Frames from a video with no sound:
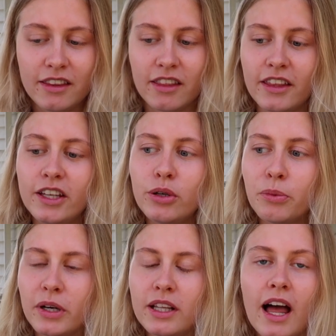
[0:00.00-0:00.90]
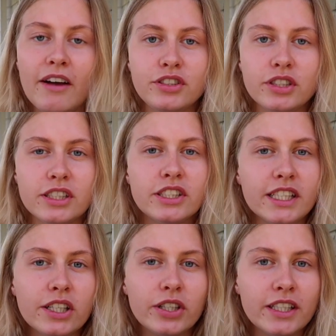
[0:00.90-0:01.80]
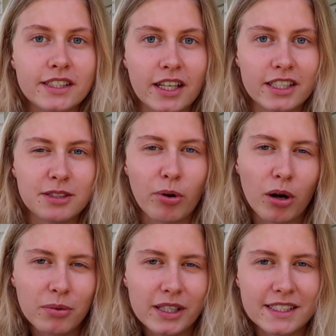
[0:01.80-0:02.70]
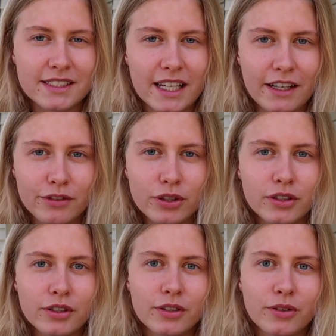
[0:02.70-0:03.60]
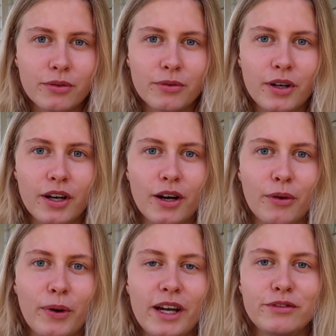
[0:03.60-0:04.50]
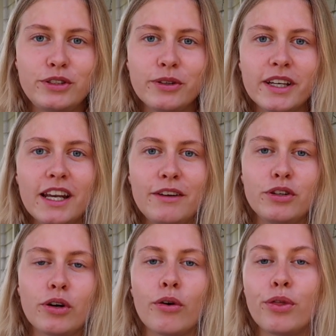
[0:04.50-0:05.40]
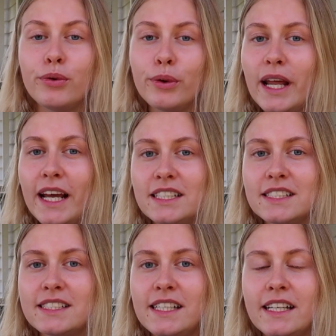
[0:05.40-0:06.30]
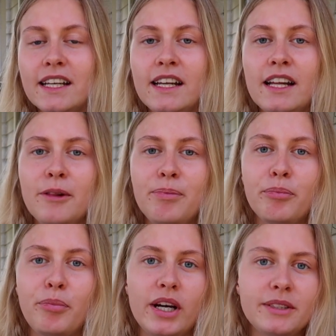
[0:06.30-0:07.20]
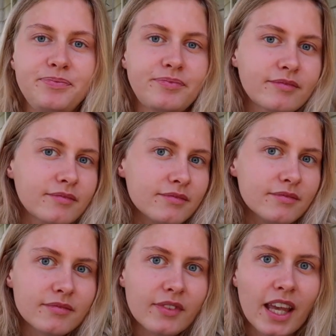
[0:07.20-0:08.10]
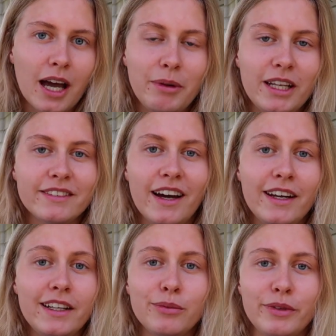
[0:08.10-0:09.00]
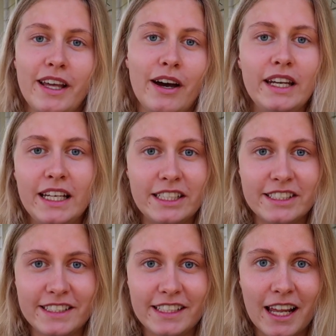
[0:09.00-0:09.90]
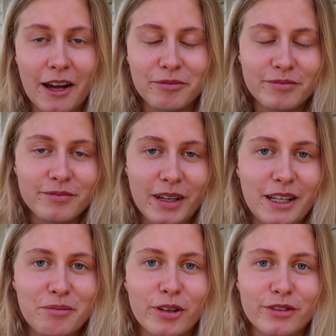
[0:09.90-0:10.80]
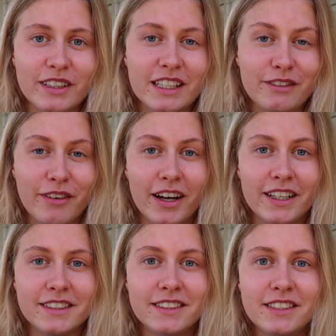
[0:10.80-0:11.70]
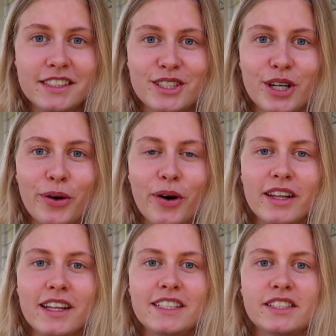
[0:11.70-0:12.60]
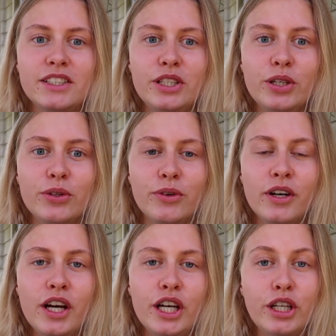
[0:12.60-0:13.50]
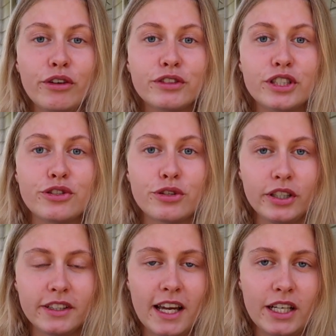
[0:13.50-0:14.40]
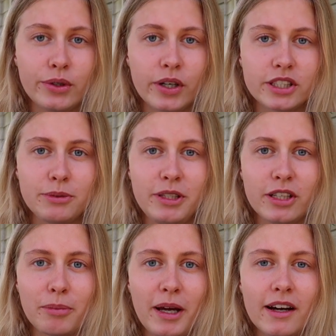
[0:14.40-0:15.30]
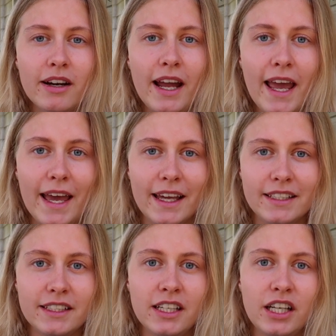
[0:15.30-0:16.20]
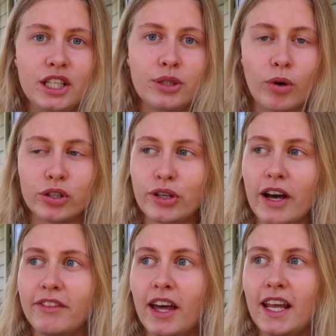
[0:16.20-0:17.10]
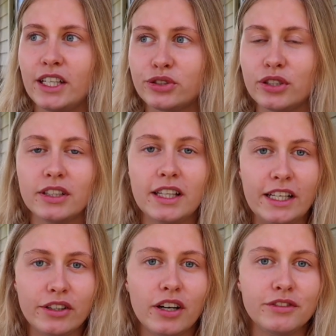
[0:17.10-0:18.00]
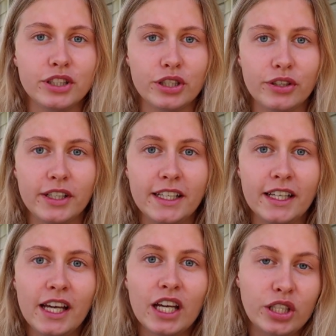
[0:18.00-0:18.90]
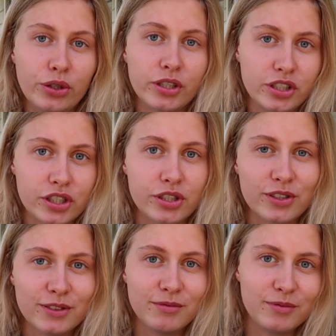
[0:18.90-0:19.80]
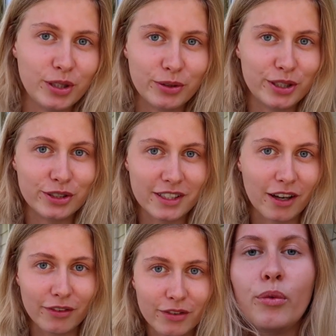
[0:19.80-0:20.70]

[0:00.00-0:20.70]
The thing you will have to consider is that it's probably a safer way of doing it if you go through an agency, but I mean, I did it without an agency and I made it perfectly fine. So unless you know for certain that you want to be an au pair and you want to have that extra layer of security, you can just do it yourself.